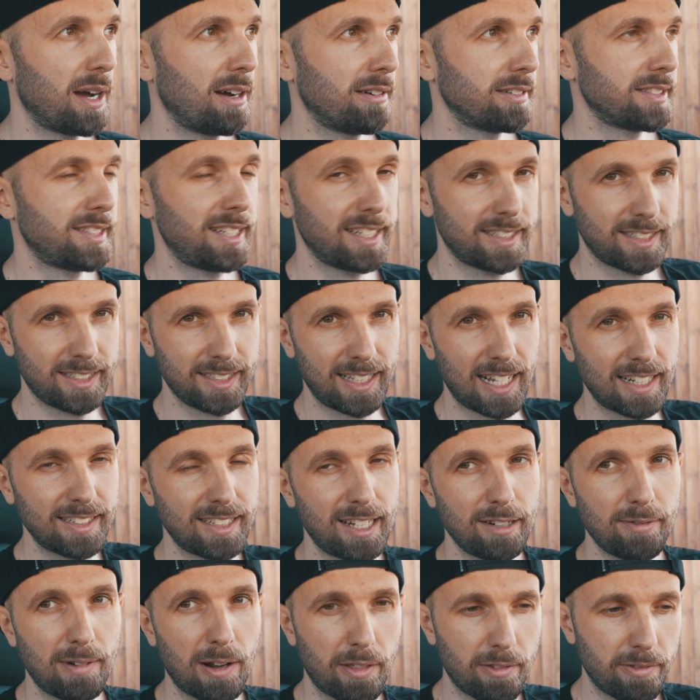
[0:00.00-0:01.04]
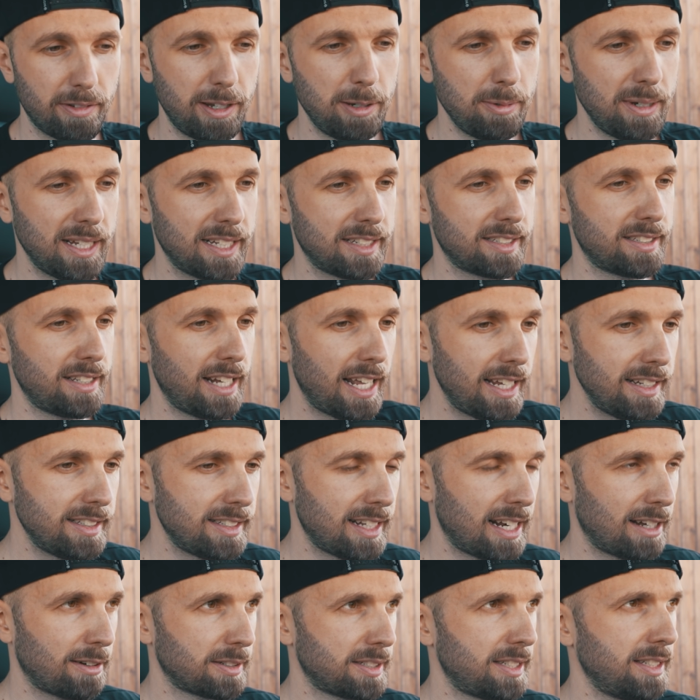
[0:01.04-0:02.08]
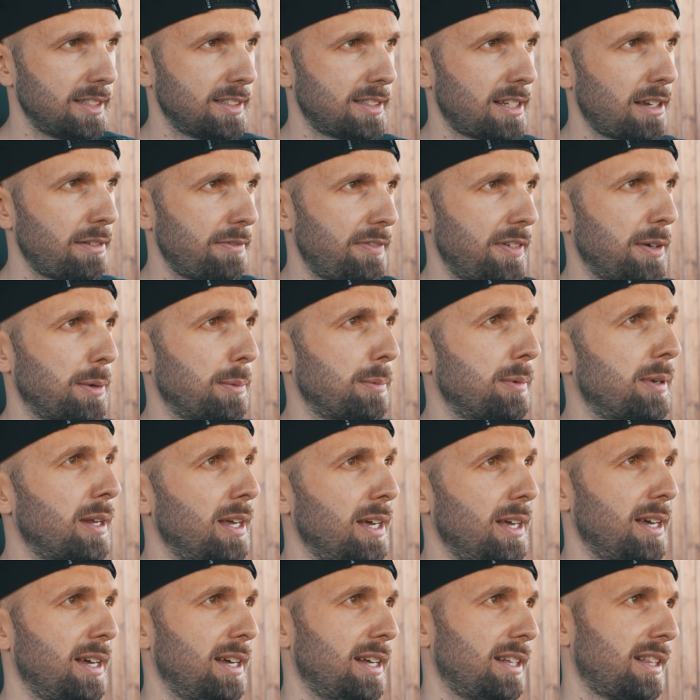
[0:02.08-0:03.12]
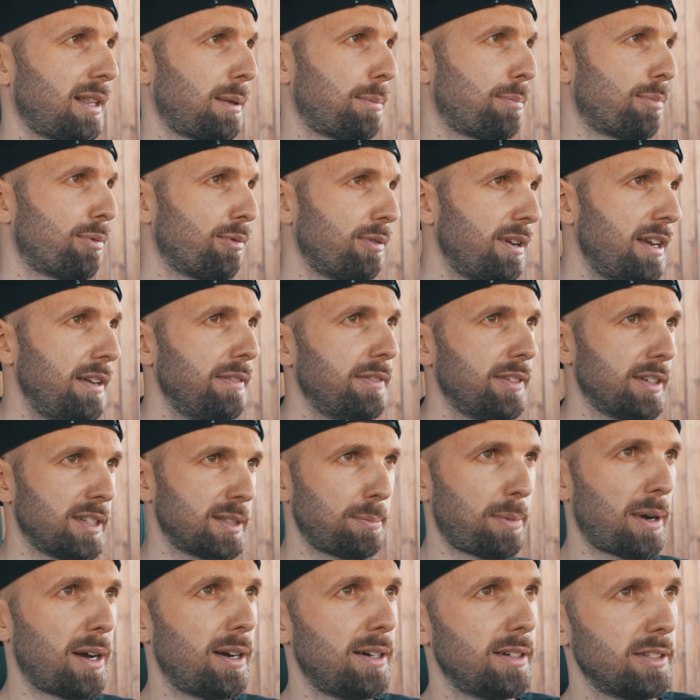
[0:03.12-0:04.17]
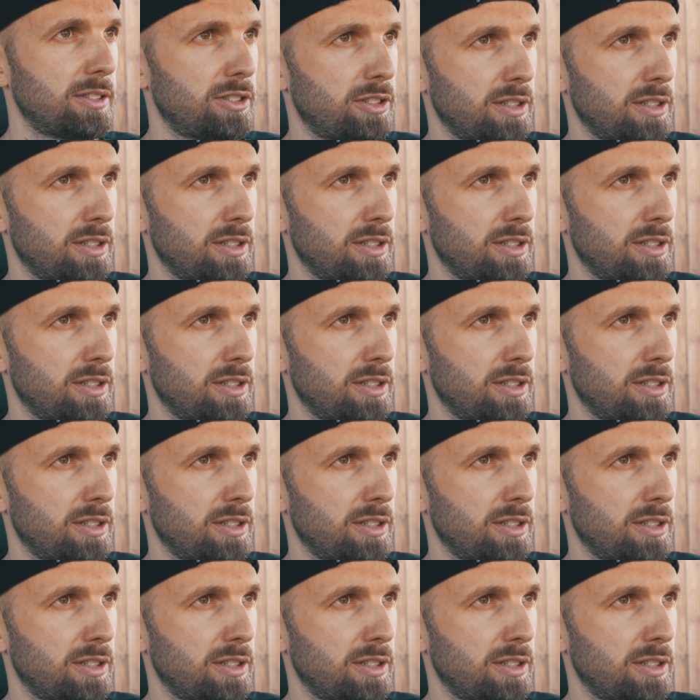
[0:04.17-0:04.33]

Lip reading: R6. It's actually around 3 weeks later now since I filmed the previous part.